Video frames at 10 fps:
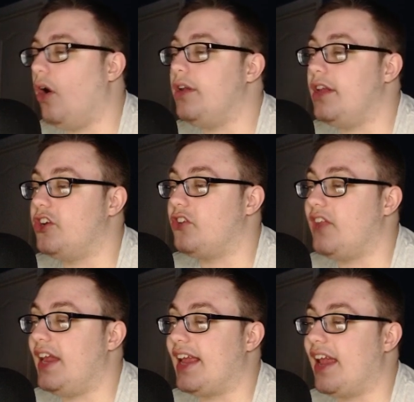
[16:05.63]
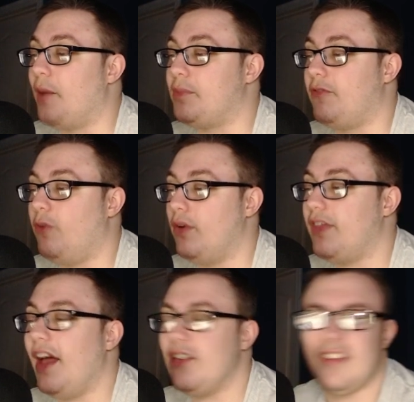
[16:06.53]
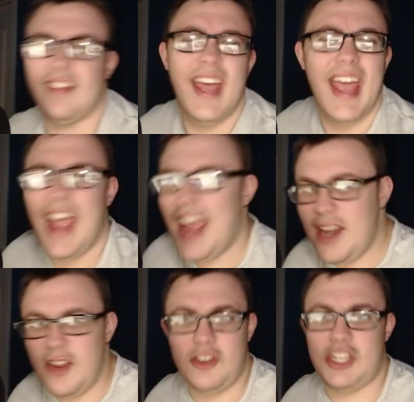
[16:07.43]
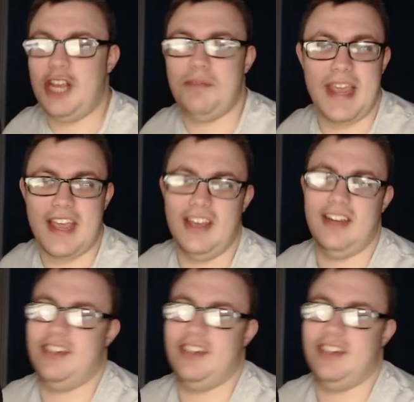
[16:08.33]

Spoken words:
You just need to get up to 4,000 and you should be good.